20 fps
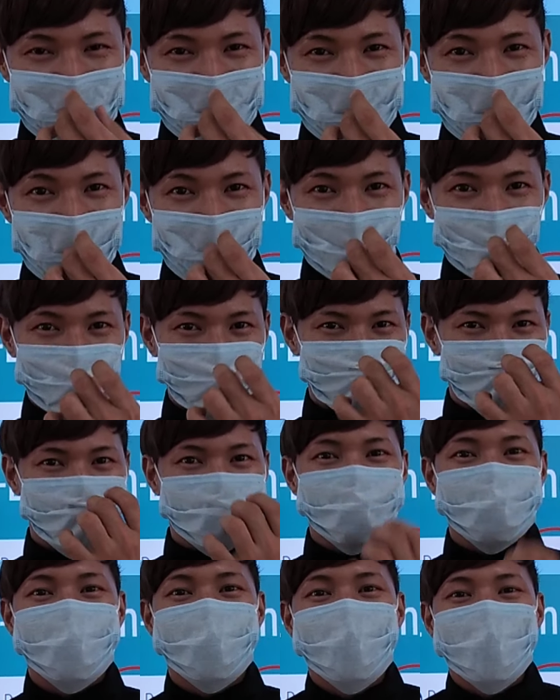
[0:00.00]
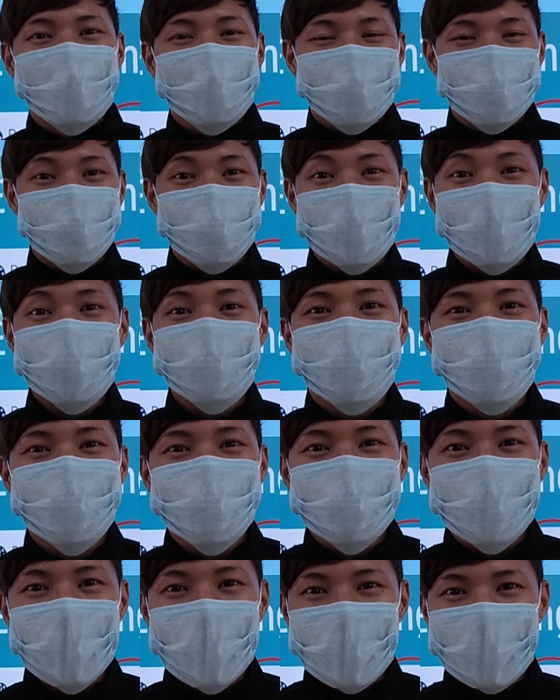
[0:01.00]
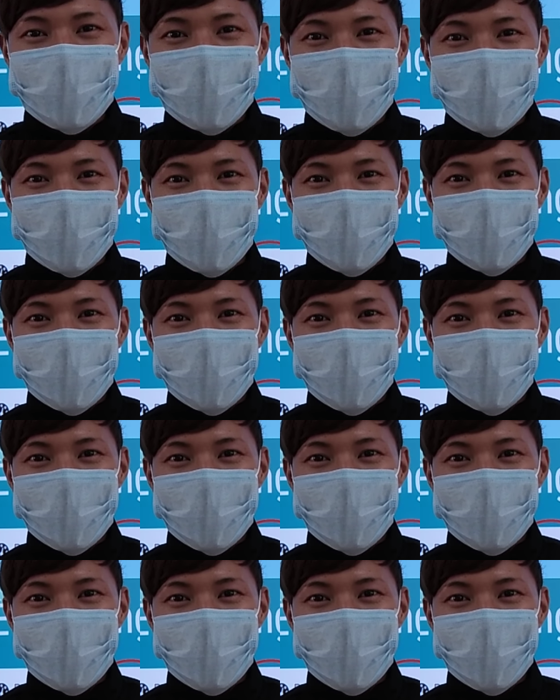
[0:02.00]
Now, you need to understand